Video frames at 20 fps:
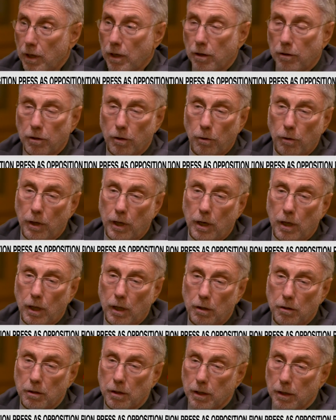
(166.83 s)
so that
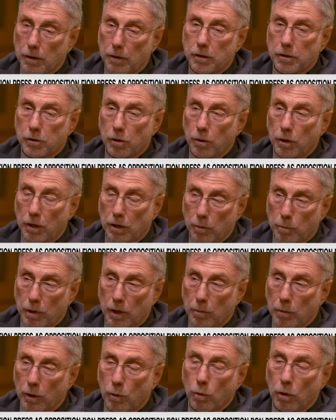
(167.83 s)
the
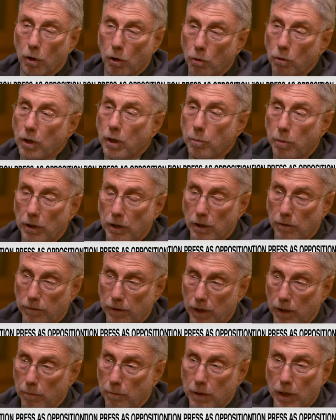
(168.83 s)
public will only believe
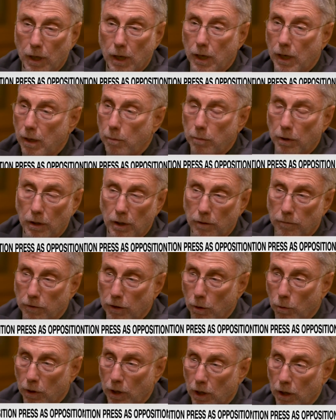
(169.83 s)
him and believe
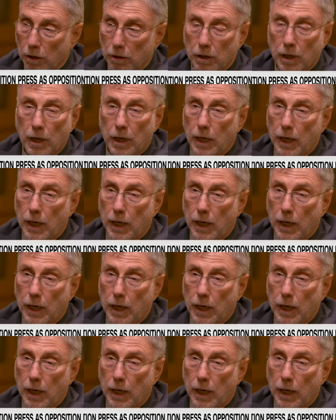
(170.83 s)
no one else.